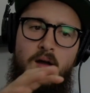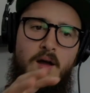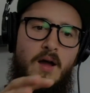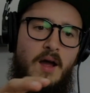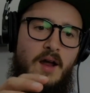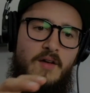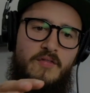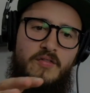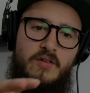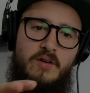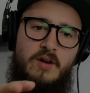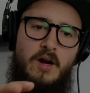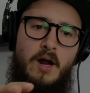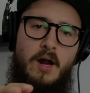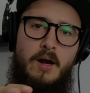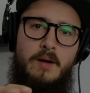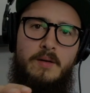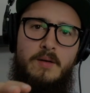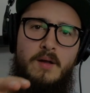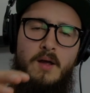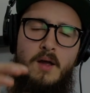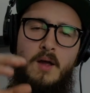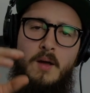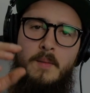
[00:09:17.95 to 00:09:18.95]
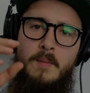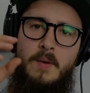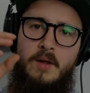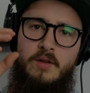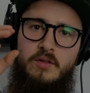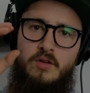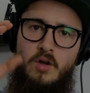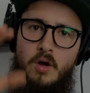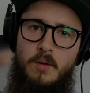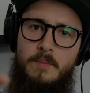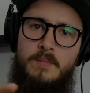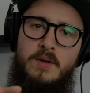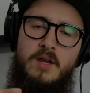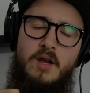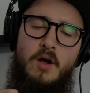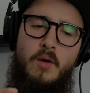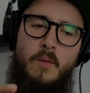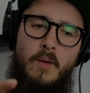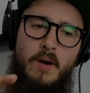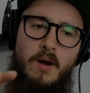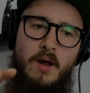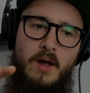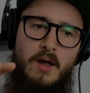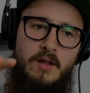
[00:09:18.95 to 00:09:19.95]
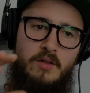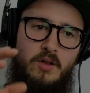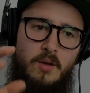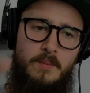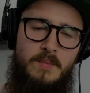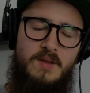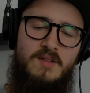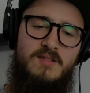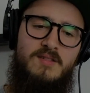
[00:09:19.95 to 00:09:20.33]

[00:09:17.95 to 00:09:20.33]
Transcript: I forgot. But don't be